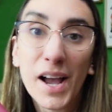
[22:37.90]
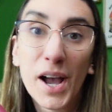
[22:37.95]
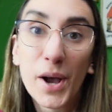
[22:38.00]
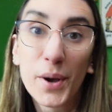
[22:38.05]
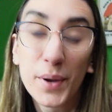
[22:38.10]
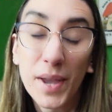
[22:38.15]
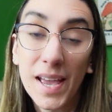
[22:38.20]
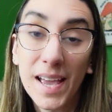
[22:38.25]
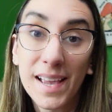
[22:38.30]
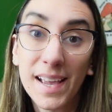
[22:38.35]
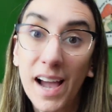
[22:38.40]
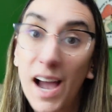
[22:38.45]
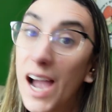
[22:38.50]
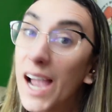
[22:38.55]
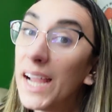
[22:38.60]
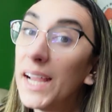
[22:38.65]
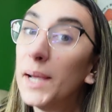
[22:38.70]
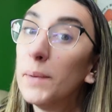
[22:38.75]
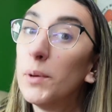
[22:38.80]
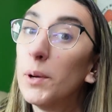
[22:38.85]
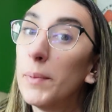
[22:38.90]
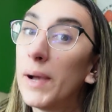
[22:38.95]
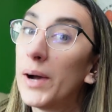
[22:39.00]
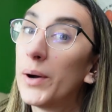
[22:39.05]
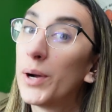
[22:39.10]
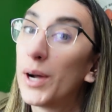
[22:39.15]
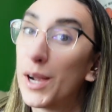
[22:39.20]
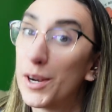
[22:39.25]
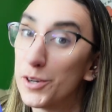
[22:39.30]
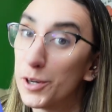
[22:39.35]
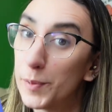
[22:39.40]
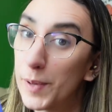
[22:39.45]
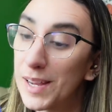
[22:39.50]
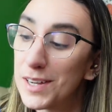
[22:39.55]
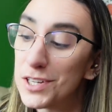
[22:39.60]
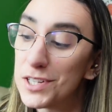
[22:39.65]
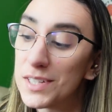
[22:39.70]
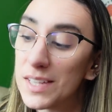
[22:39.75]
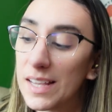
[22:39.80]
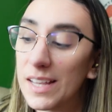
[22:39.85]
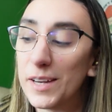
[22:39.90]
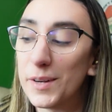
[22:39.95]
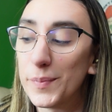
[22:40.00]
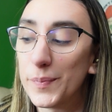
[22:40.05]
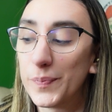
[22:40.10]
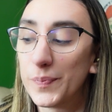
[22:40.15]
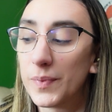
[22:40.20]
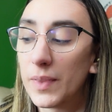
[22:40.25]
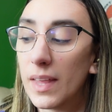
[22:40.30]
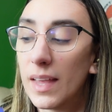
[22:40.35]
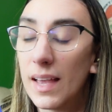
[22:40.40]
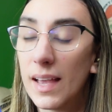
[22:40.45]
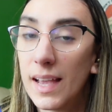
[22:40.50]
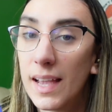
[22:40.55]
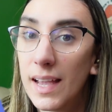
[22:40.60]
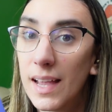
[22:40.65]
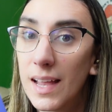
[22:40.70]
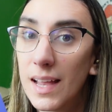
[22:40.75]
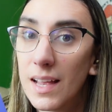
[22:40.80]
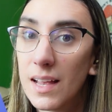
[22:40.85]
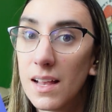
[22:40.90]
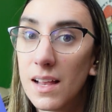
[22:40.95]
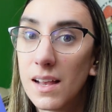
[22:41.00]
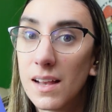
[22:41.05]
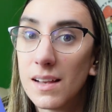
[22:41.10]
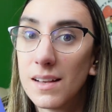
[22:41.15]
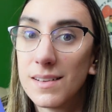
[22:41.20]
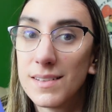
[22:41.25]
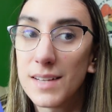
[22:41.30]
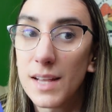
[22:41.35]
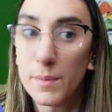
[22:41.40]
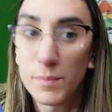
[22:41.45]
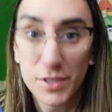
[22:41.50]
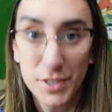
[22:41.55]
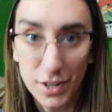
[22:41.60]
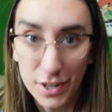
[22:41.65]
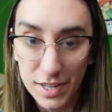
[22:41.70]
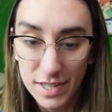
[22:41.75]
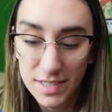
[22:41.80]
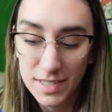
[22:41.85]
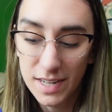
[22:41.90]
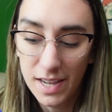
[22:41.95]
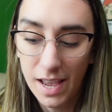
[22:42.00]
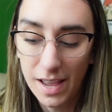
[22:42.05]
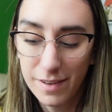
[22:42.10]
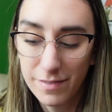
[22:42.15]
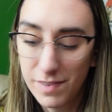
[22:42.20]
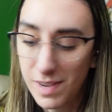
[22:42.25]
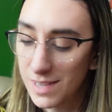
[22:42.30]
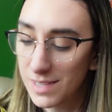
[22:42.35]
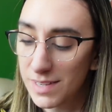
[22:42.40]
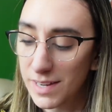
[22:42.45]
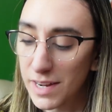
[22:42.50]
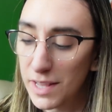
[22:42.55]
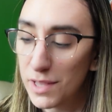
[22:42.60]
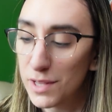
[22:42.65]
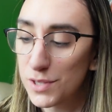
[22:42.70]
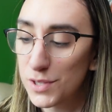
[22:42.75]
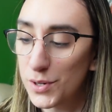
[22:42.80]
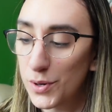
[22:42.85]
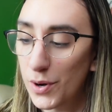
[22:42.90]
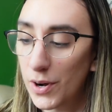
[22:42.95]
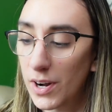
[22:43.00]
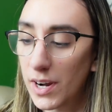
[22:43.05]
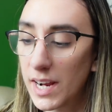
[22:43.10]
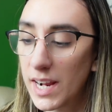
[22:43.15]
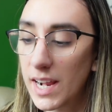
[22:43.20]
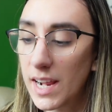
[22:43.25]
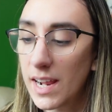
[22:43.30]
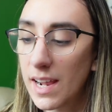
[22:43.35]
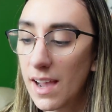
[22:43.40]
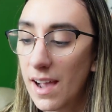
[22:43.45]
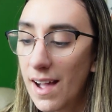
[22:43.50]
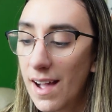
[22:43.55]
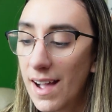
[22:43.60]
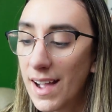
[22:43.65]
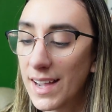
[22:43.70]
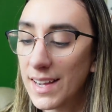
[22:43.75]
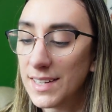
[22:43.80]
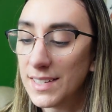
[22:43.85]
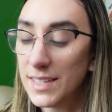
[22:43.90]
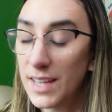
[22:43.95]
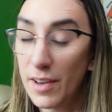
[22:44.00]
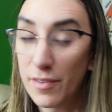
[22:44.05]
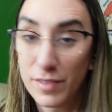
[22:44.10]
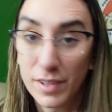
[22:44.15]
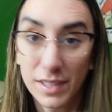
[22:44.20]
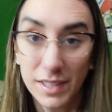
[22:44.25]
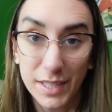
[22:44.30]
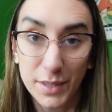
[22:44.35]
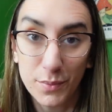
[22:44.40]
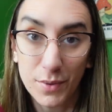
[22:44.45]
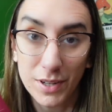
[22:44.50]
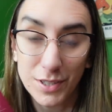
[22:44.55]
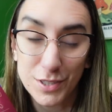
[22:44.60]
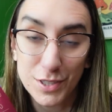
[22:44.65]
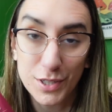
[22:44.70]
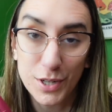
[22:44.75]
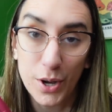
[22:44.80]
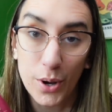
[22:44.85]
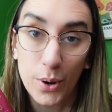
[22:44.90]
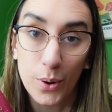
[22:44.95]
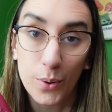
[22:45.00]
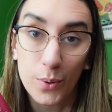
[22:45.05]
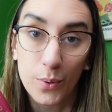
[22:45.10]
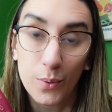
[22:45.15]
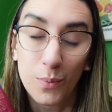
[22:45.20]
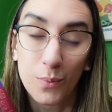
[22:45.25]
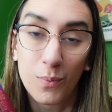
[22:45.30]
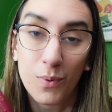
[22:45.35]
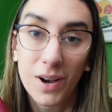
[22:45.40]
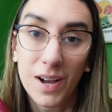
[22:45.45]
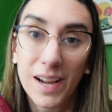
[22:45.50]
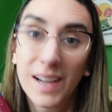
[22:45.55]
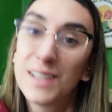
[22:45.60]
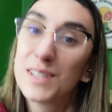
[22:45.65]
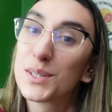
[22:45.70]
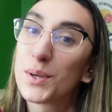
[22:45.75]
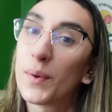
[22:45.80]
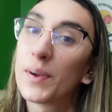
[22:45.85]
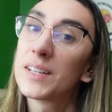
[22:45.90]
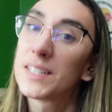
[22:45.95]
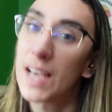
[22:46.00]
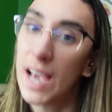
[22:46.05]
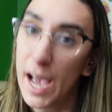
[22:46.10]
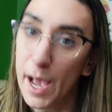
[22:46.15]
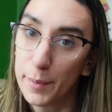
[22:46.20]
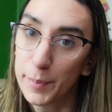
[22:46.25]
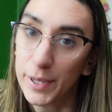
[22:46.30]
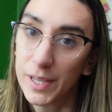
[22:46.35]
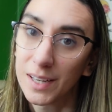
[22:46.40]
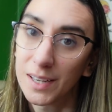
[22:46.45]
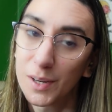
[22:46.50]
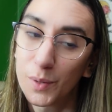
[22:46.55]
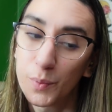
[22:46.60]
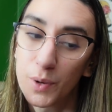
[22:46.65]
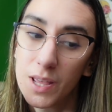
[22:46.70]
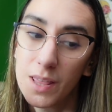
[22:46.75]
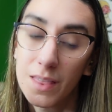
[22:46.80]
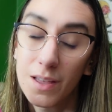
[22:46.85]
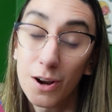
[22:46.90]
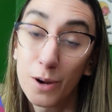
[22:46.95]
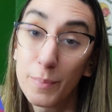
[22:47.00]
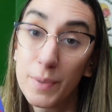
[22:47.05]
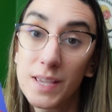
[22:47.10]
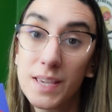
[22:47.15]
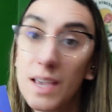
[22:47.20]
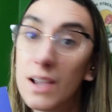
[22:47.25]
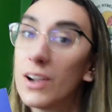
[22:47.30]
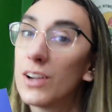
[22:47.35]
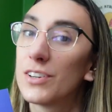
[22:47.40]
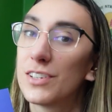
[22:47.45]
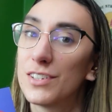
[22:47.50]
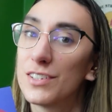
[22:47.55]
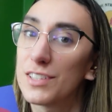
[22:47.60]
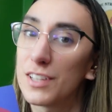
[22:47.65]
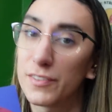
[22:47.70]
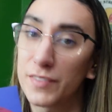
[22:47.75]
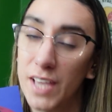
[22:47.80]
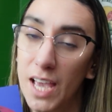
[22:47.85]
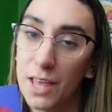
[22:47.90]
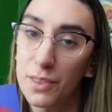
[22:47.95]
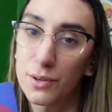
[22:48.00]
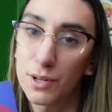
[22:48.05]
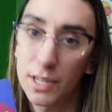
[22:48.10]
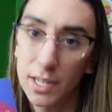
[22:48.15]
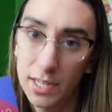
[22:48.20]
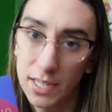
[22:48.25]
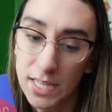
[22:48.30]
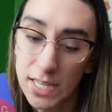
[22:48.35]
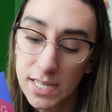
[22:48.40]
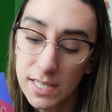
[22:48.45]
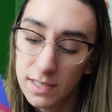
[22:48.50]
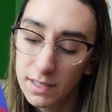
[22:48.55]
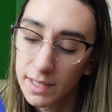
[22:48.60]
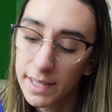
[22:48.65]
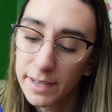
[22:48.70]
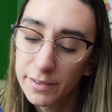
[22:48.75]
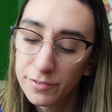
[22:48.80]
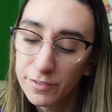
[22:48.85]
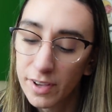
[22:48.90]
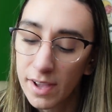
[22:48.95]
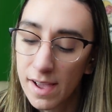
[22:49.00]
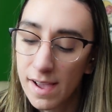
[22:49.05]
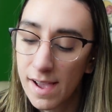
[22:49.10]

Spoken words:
Okay, I am about 100 pages in, and I'm starting to get invested in the story. I definitely want to know what is going to happen with our main characters of Catherine and Heathcliff.